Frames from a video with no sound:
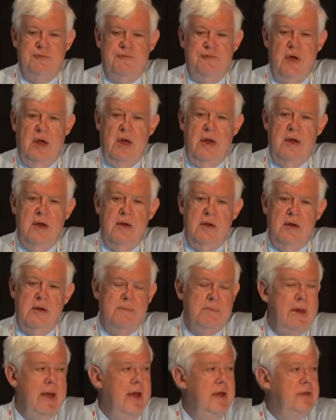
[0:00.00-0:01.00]

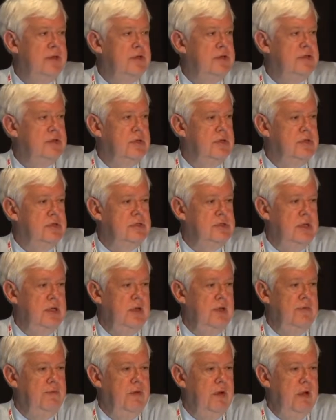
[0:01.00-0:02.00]
find pathogens
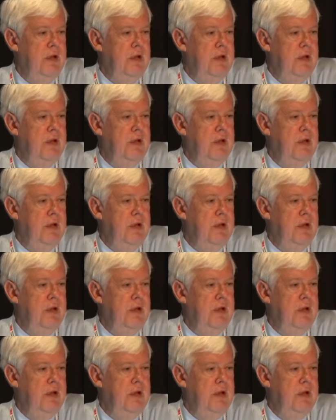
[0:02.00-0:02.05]
in,